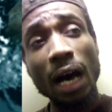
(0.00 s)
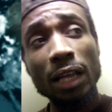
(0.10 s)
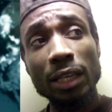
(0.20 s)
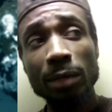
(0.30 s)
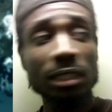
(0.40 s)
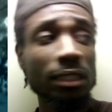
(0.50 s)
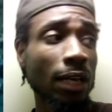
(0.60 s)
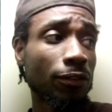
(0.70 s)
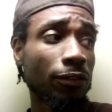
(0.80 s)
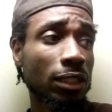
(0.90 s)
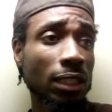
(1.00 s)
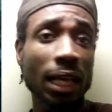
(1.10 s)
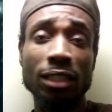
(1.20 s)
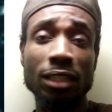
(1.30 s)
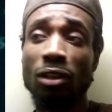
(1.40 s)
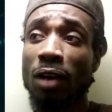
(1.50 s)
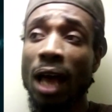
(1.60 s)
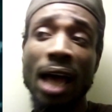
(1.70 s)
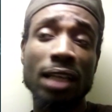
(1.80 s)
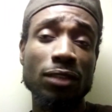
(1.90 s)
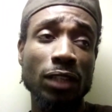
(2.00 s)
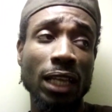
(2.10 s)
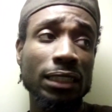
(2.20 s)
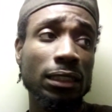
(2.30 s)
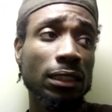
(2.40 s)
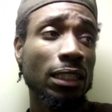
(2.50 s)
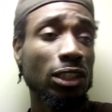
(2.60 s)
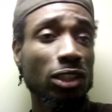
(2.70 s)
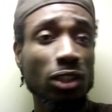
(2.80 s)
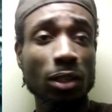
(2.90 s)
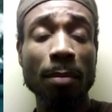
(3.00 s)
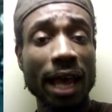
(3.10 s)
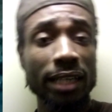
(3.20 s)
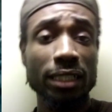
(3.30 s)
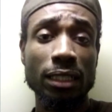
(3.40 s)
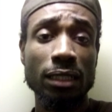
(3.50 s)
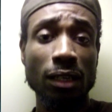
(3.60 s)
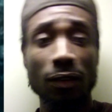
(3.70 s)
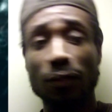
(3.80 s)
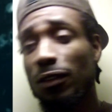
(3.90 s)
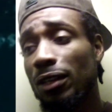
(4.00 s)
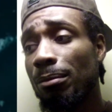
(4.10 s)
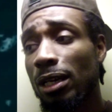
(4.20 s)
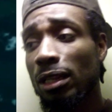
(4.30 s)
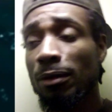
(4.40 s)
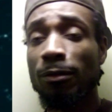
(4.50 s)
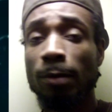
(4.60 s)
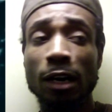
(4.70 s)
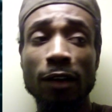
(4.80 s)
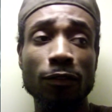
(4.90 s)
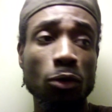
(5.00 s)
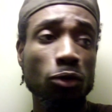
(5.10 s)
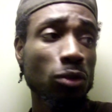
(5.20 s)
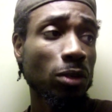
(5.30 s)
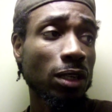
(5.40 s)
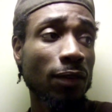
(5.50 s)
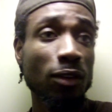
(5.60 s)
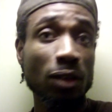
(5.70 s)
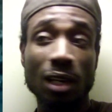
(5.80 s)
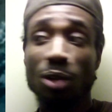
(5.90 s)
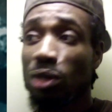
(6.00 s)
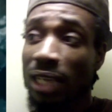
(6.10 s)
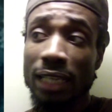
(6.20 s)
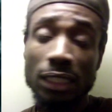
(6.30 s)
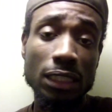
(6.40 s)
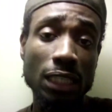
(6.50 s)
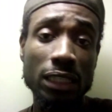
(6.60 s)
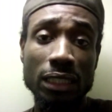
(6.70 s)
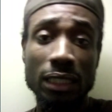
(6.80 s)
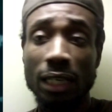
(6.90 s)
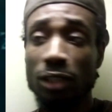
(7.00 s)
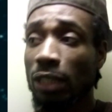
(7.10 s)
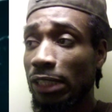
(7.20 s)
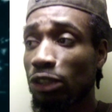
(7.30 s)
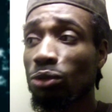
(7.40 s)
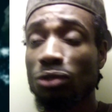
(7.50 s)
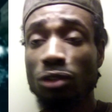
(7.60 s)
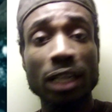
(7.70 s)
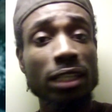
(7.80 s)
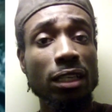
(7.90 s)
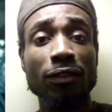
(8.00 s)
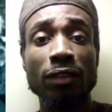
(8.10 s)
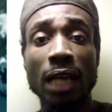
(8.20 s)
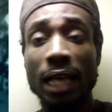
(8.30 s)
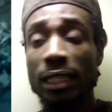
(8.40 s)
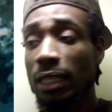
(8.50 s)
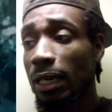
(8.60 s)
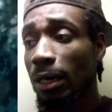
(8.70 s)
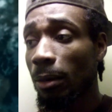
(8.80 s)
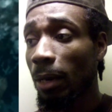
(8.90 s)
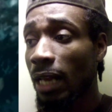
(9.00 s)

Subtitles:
there was this effort to ask for signature matching for the mail-in votes or whatever, which actually doesn't sound like too crazy of an idea